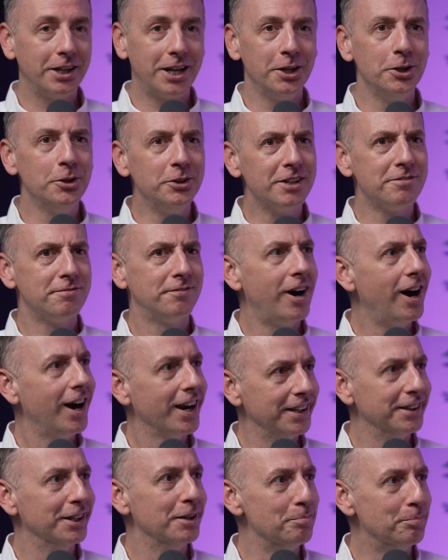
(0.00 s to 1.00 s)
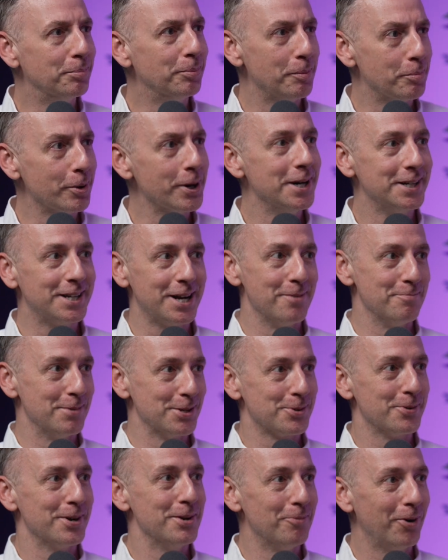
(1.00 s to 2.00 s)
Can you define the breakdown
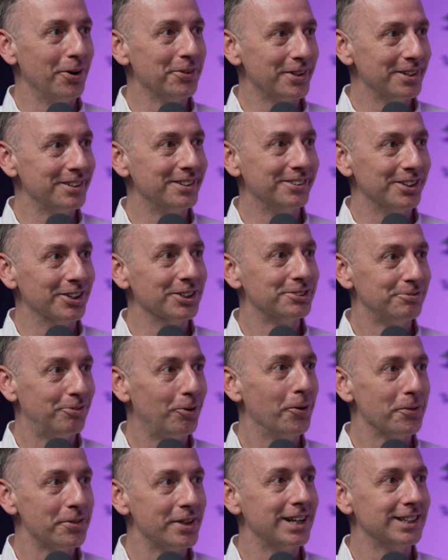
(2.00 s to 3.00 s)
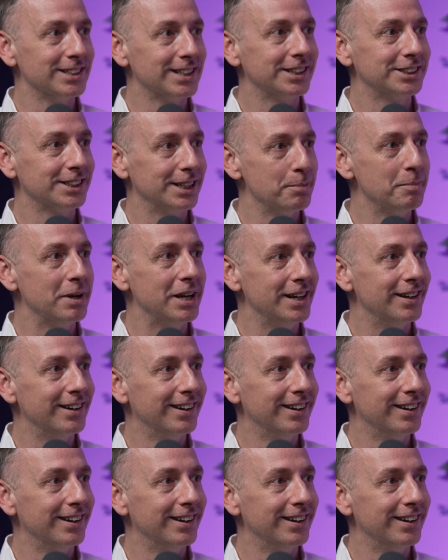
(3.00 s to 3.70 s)
between what those four things actually mean?